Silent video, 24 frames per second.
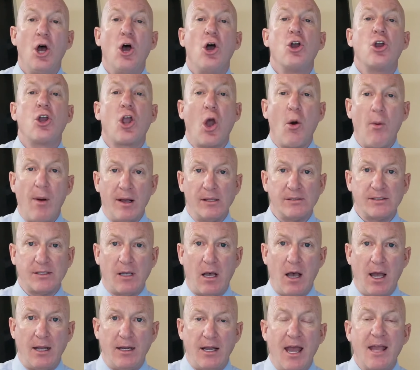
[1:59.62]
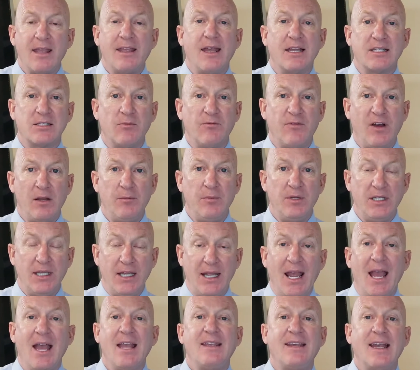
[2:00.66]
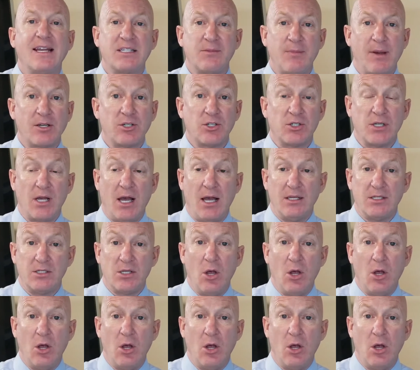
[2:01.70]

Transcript: Go outside, get some vitamin D, get some exercise.